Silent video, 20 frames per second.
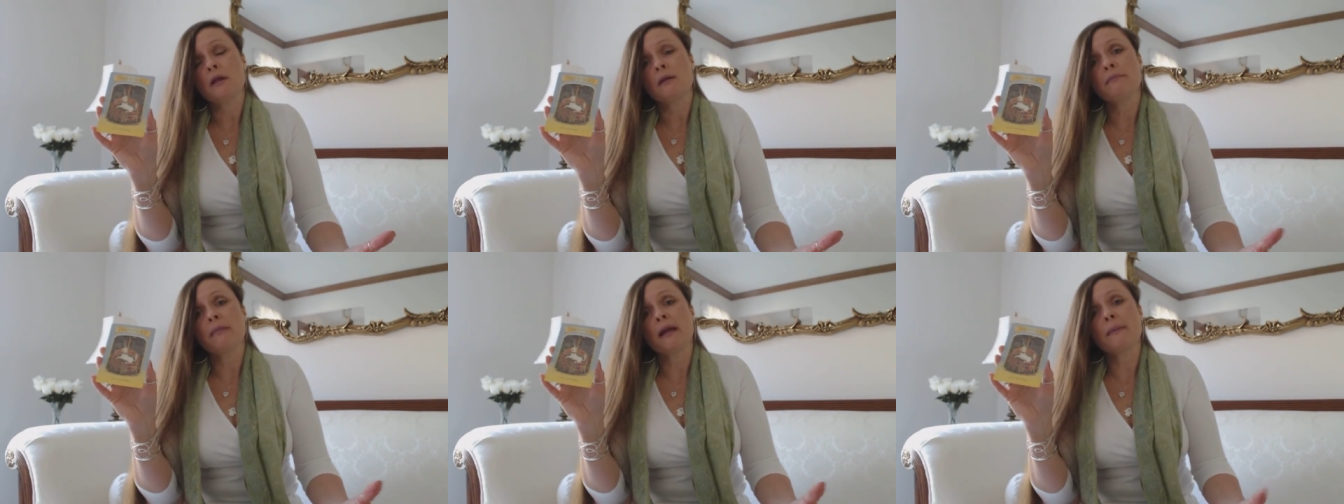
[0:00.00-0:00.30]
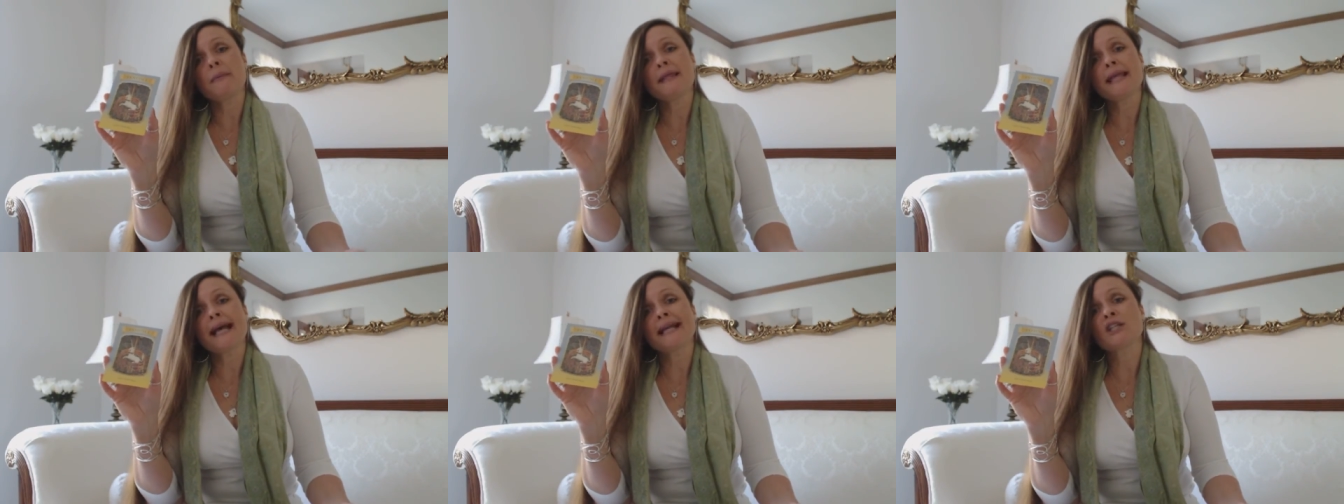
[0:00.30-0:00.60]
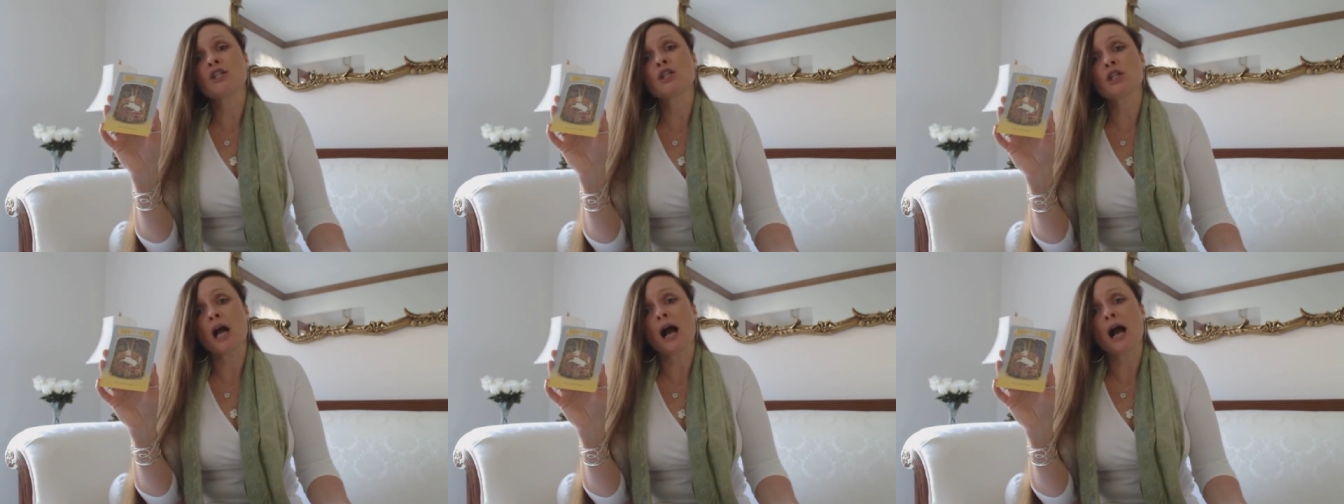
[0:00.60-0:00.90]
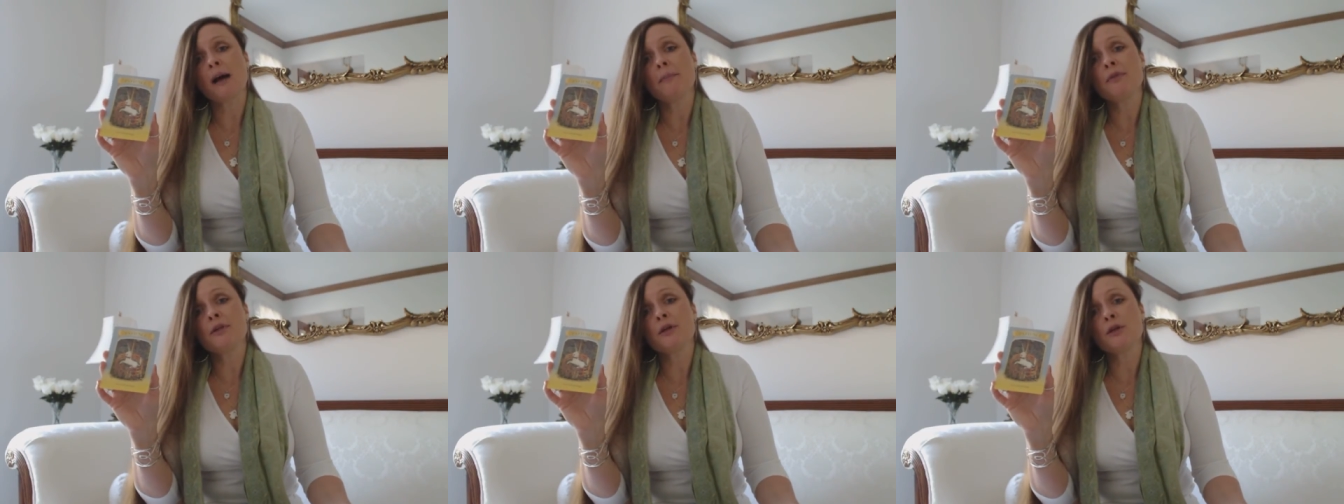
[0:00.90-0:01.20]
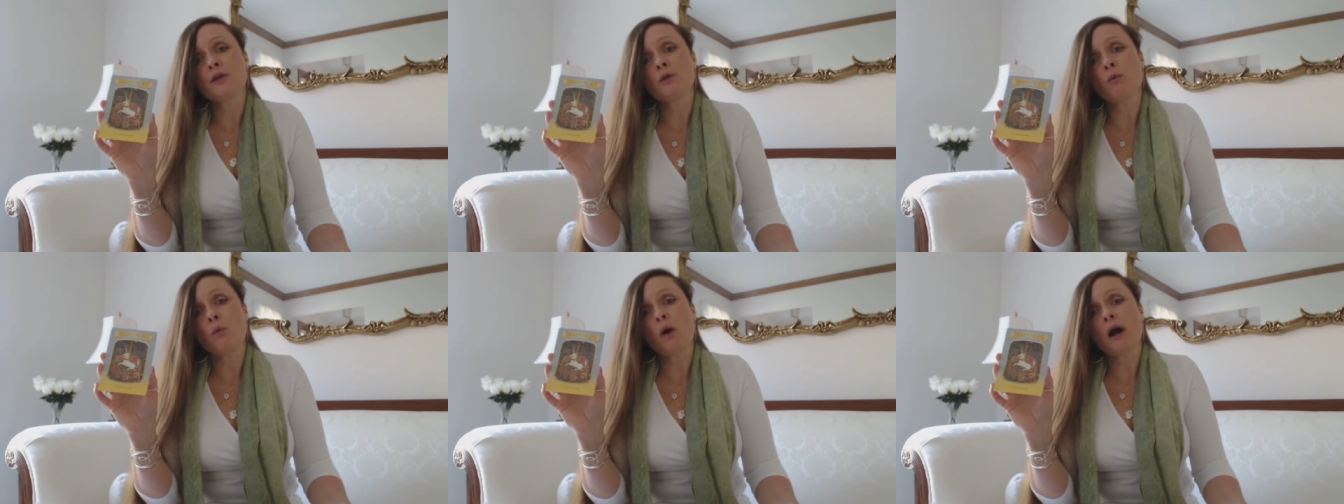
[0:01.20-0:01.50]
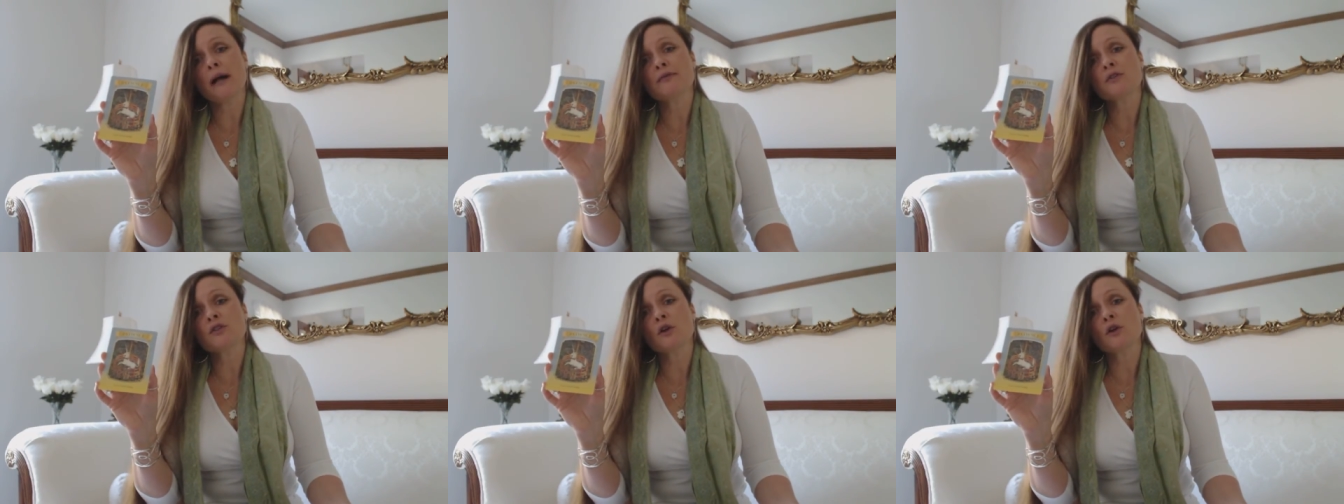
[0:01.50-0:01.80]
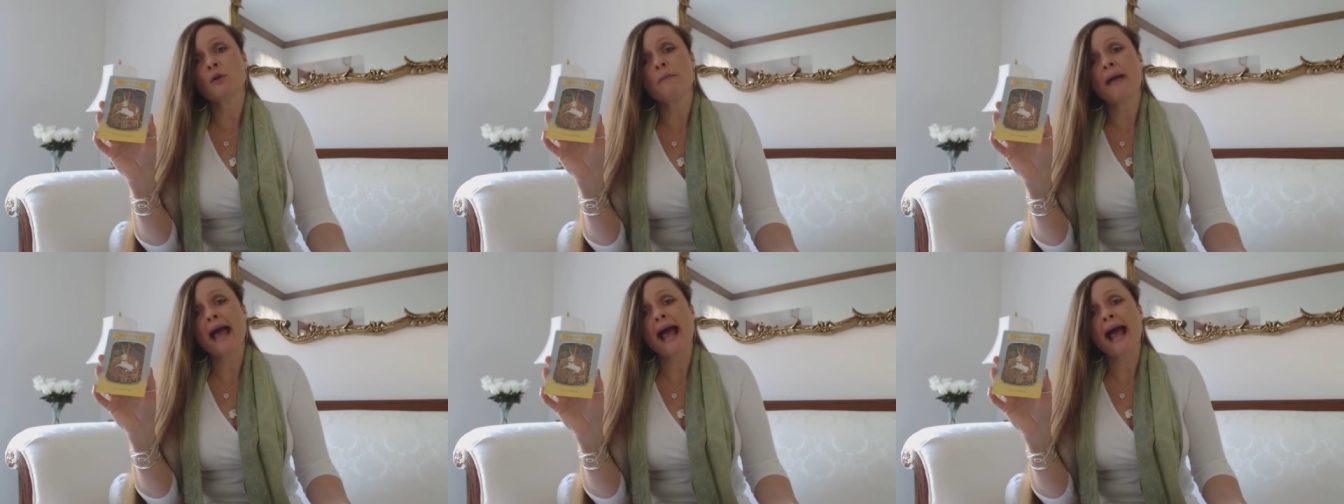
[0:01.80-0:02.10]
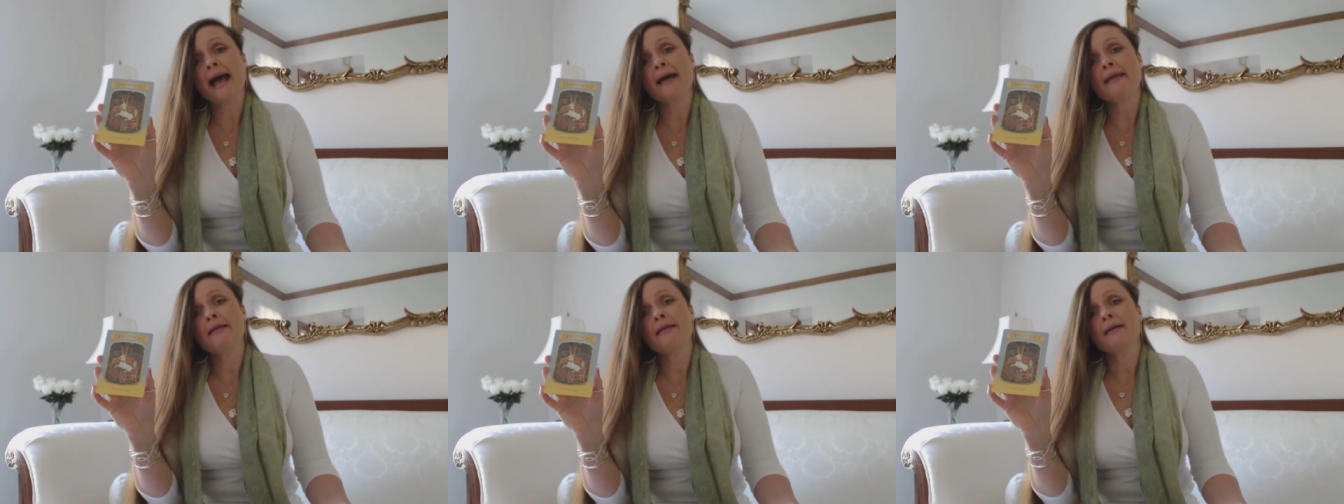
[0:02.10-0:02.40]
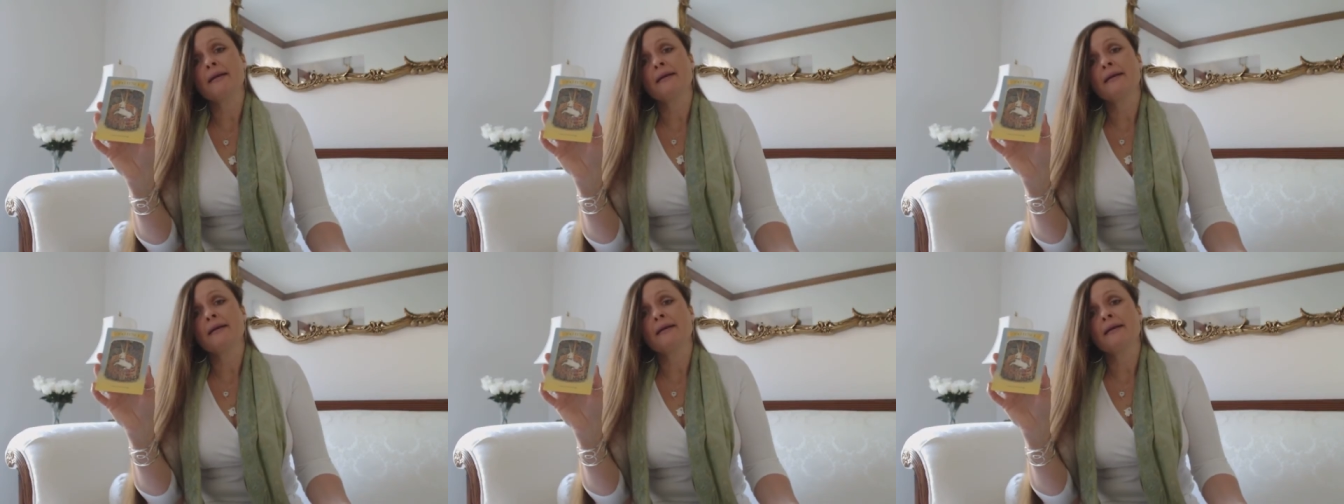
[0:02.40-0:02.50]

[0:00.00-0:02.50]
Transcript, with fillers: Maybe that job that you want so bad